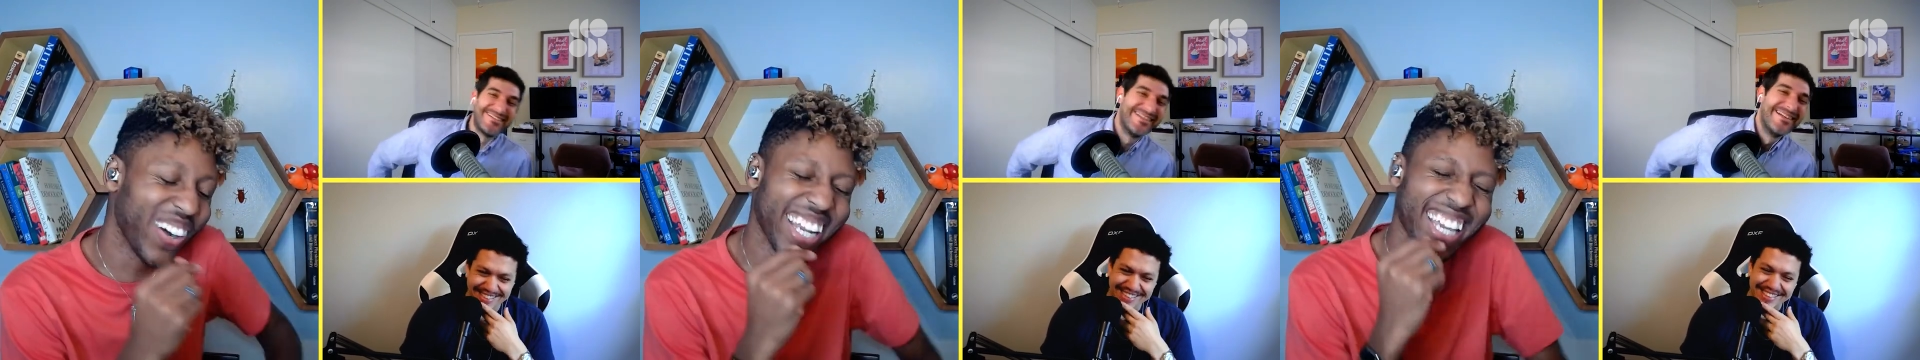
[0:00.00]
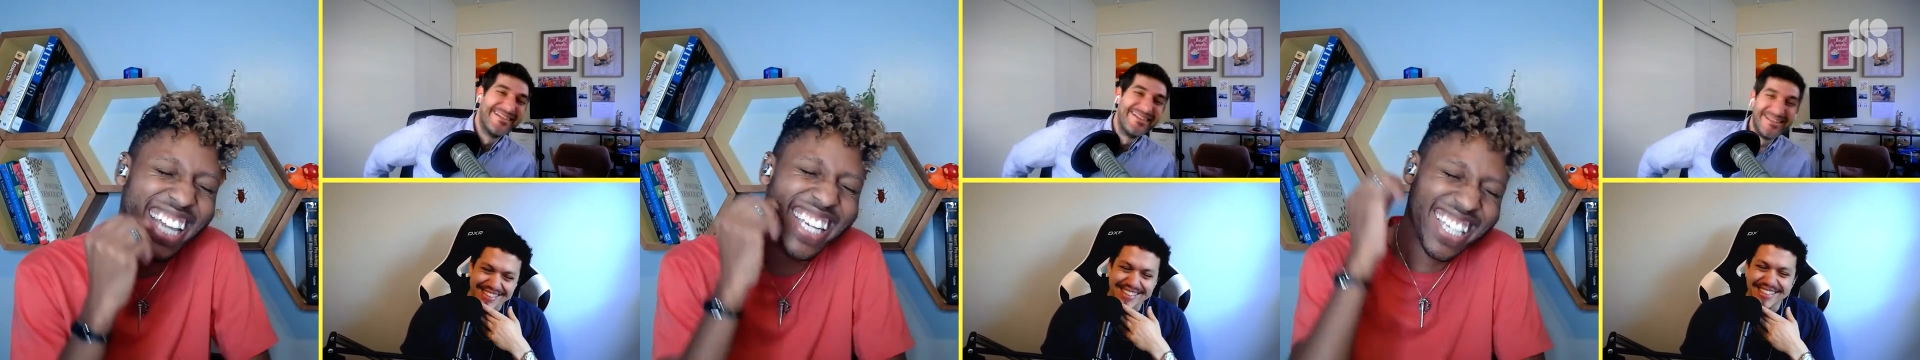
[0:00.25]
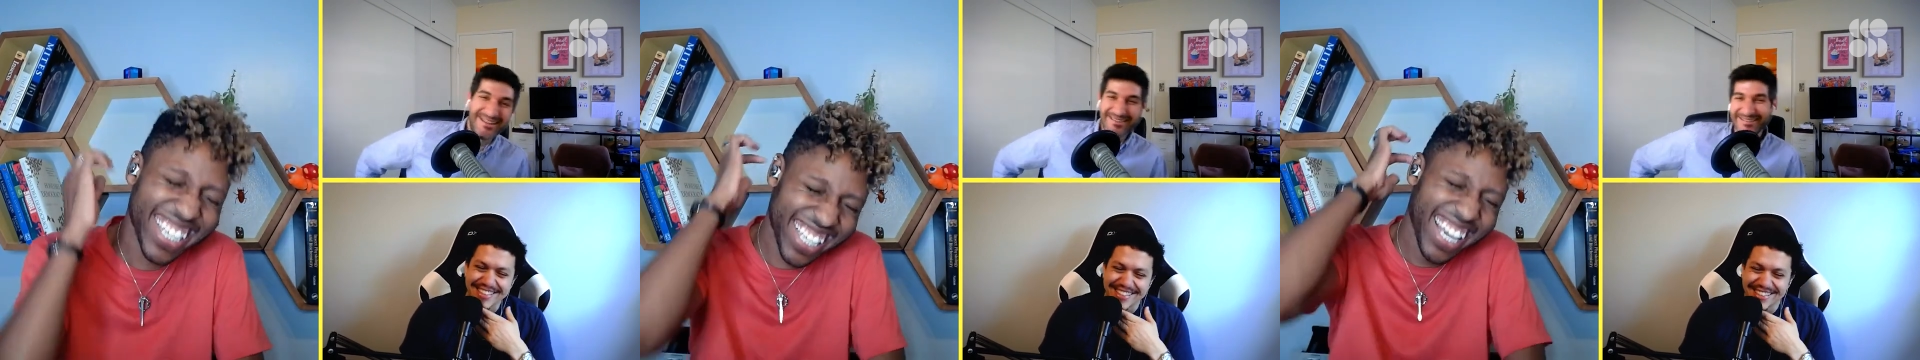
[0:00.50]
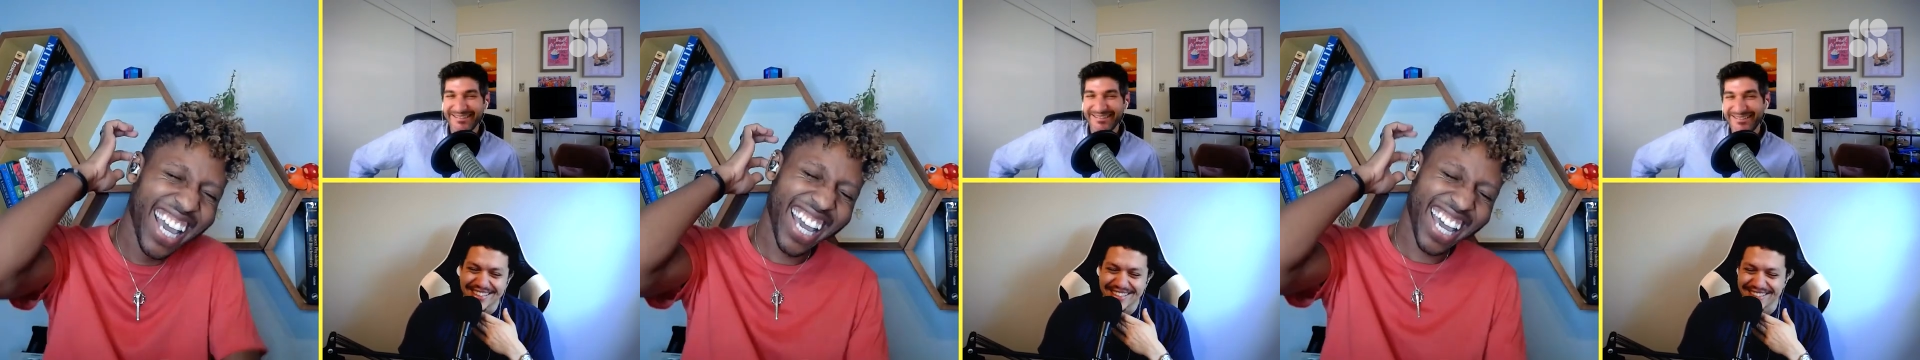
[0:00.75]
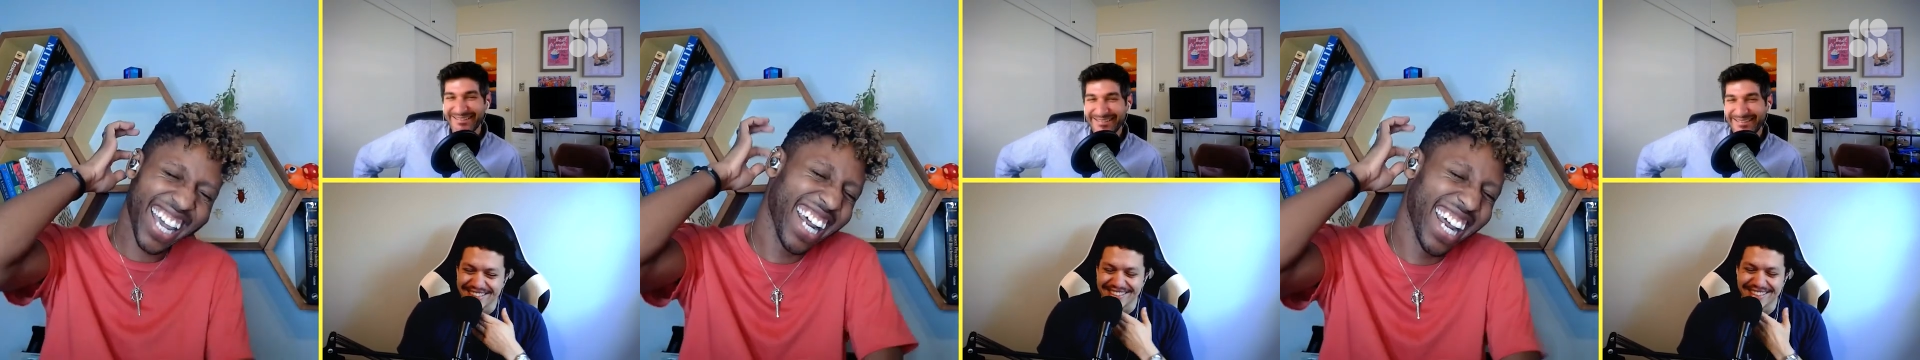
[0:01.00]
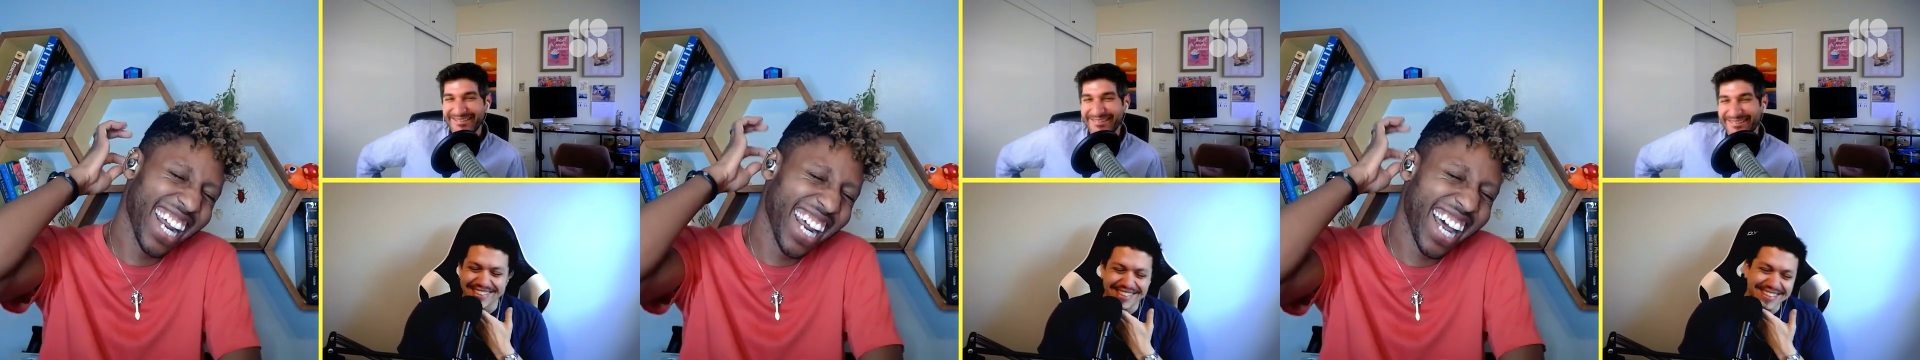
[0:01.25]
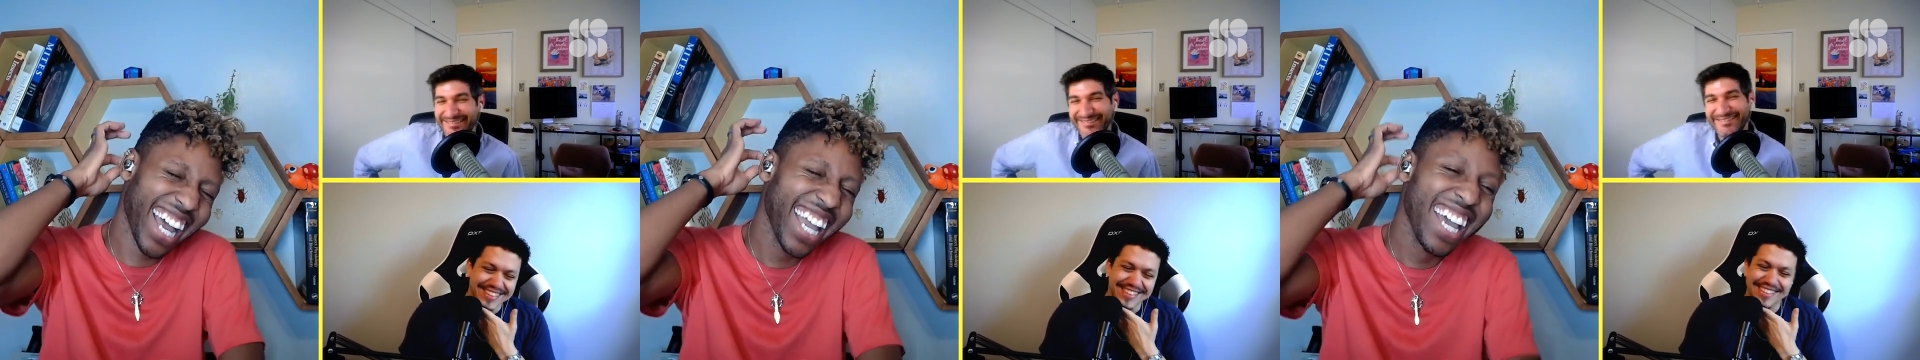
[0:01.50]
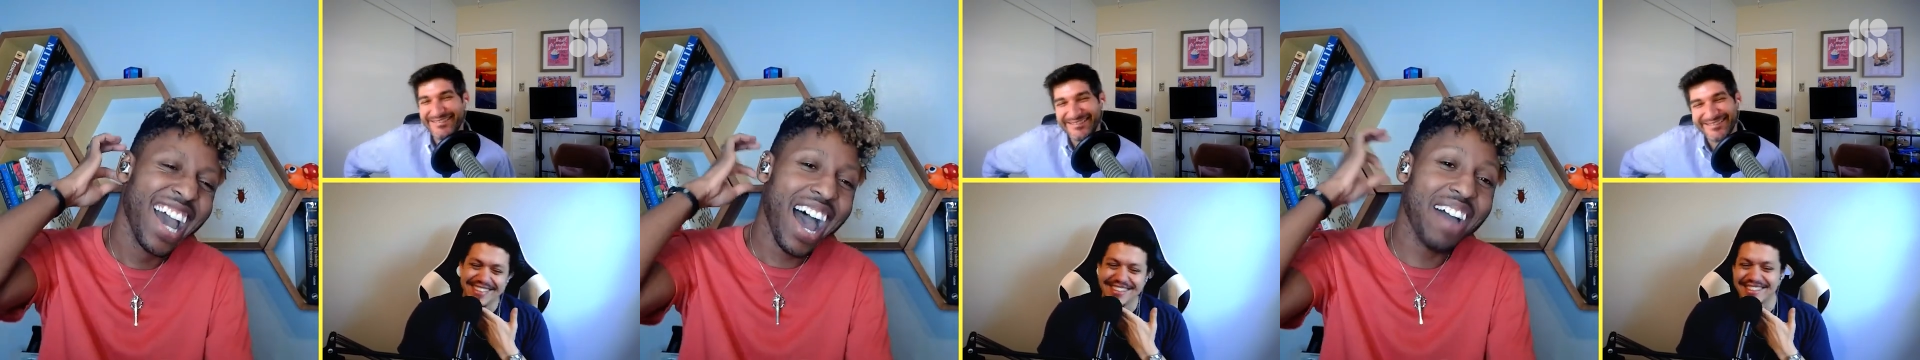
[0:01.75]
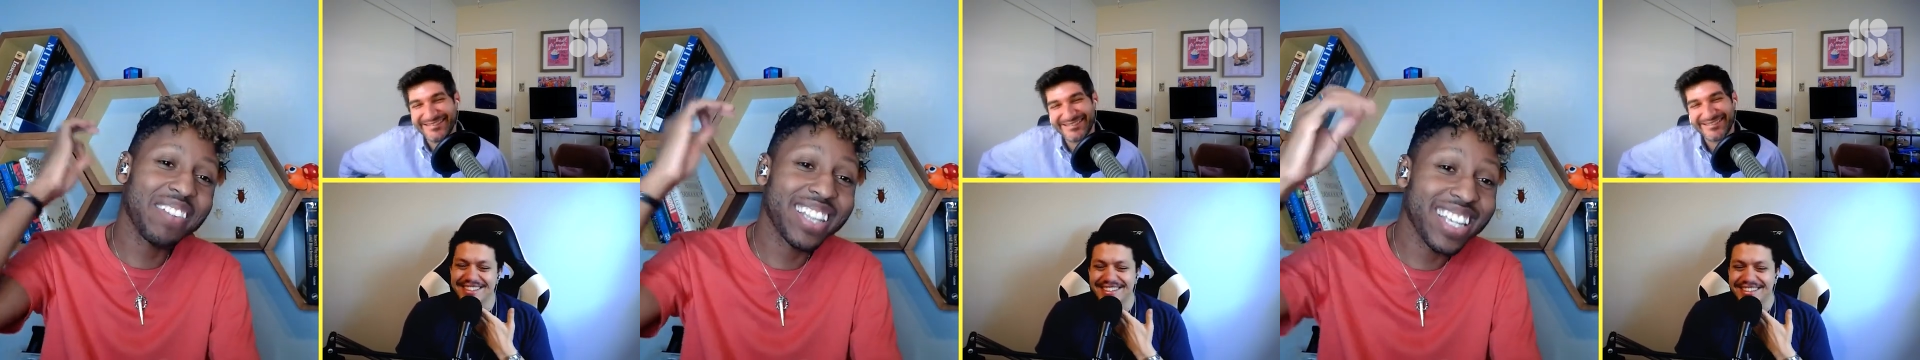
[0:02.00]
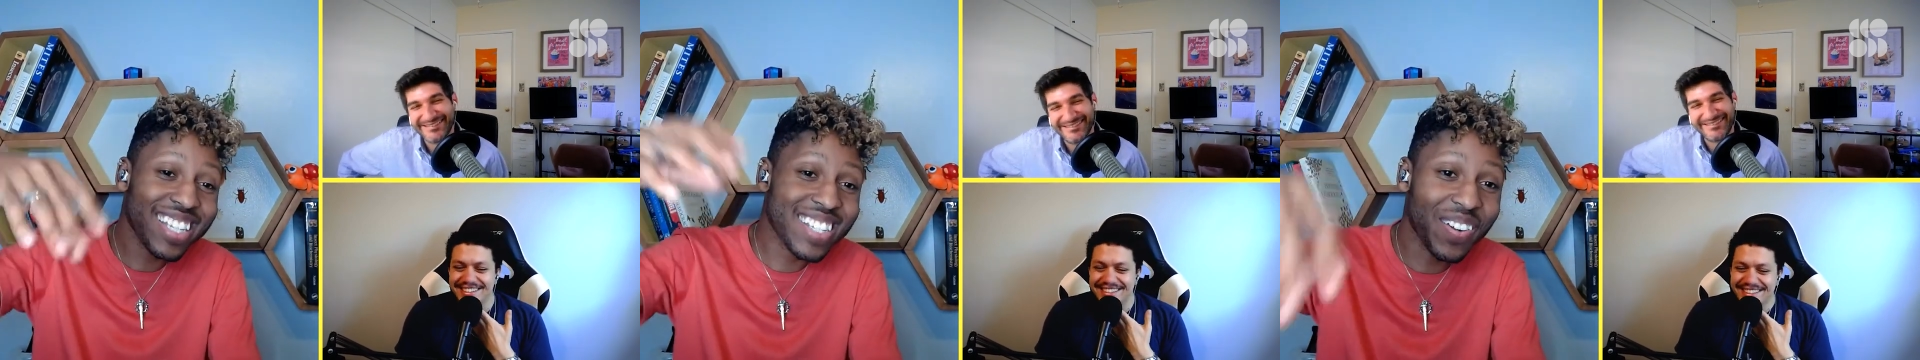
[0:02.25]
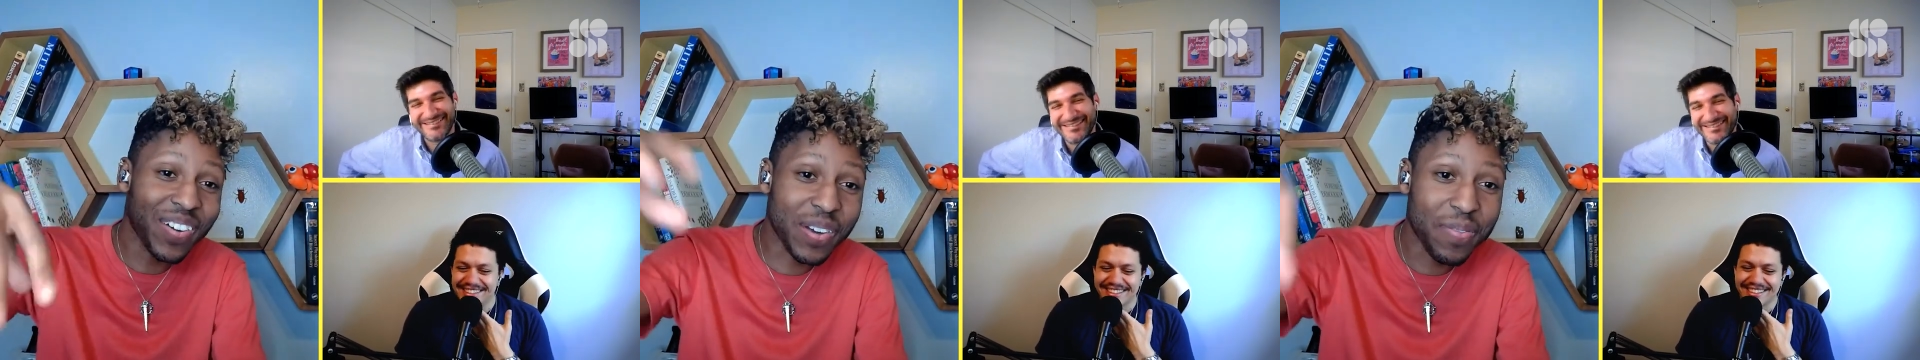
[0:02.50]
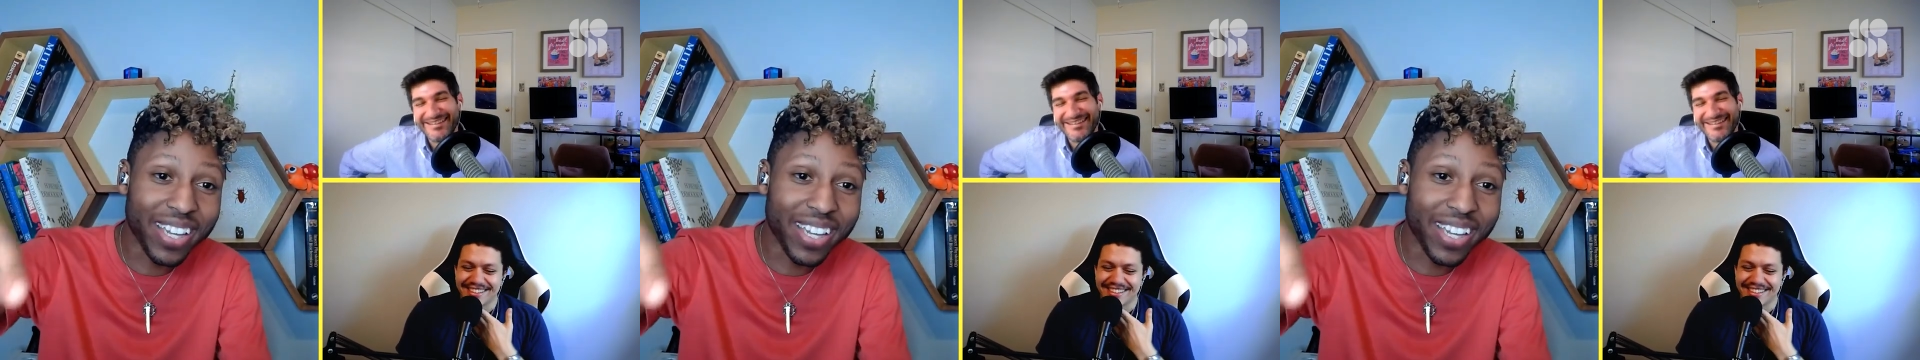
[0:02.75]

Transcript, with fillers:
Speaker 1: point. I mean, this is going